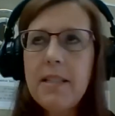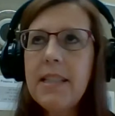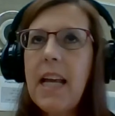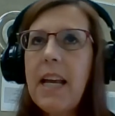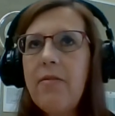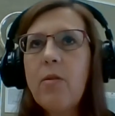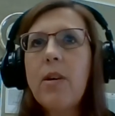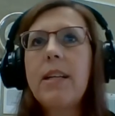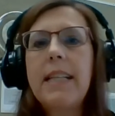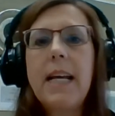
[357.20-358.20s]
Say, for
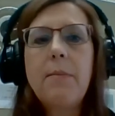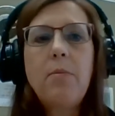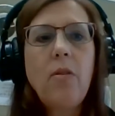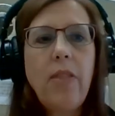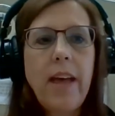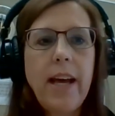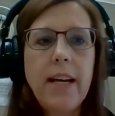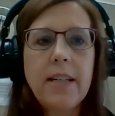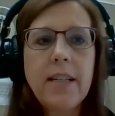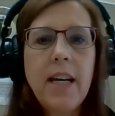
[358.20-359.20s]
example,
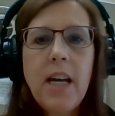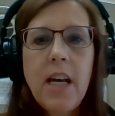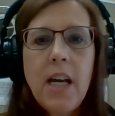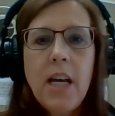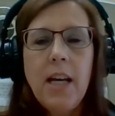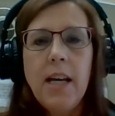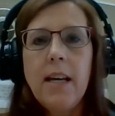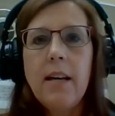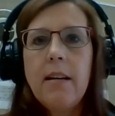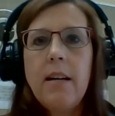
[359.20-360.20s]
that
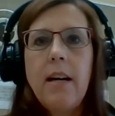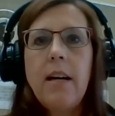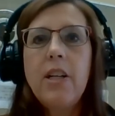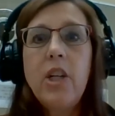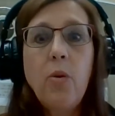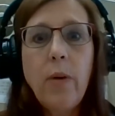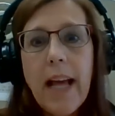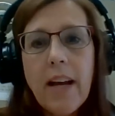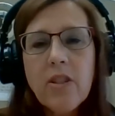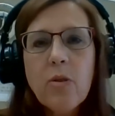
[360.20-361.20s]
you went
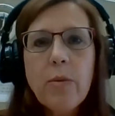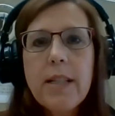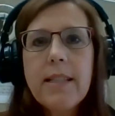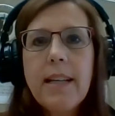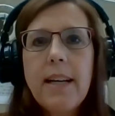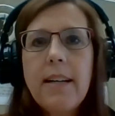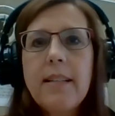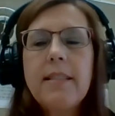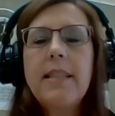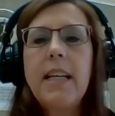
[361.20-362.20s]
out to
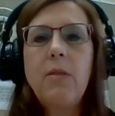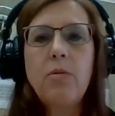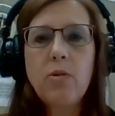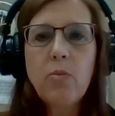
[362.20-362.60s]
recess, it was